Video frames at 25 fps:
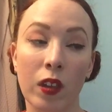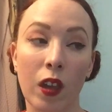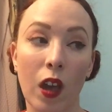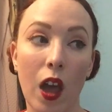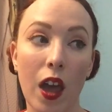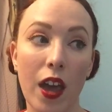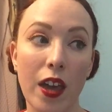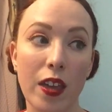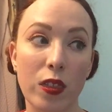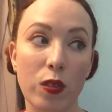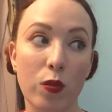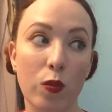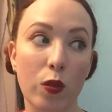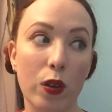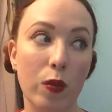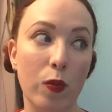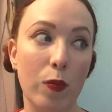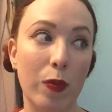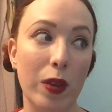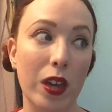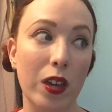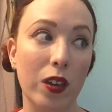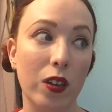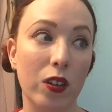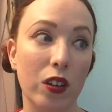I thought it would
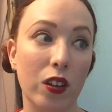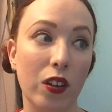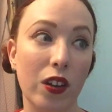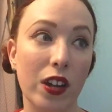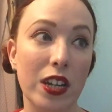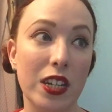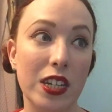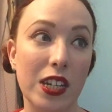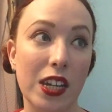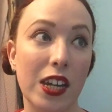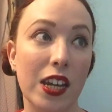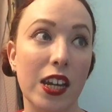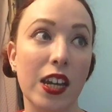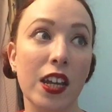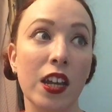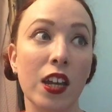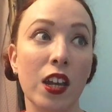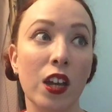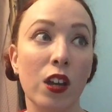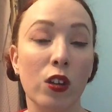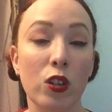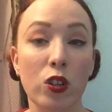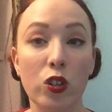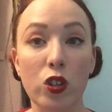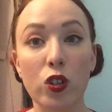be a good idea
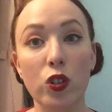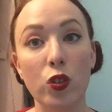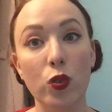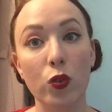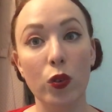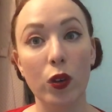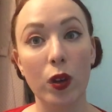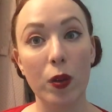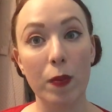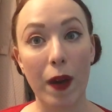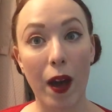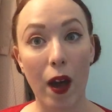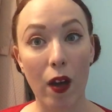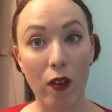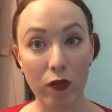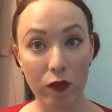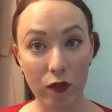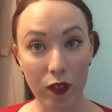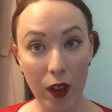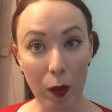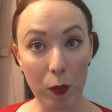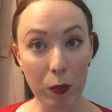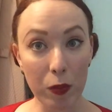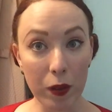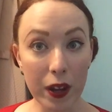to talk about
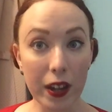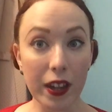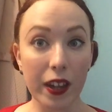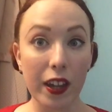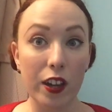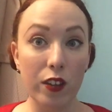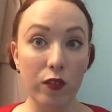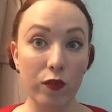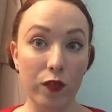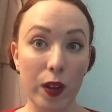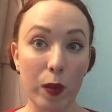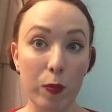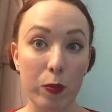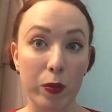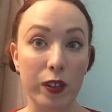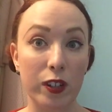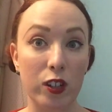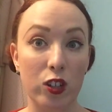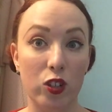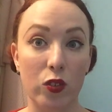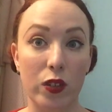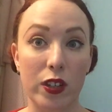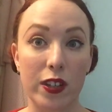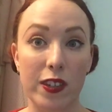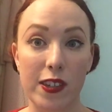fabric and fabric
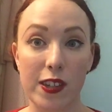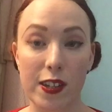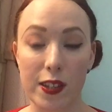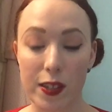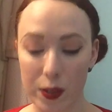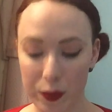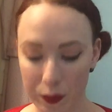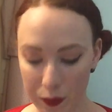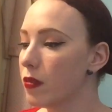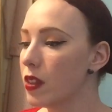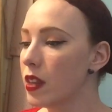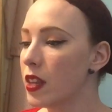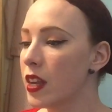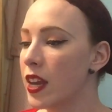choices.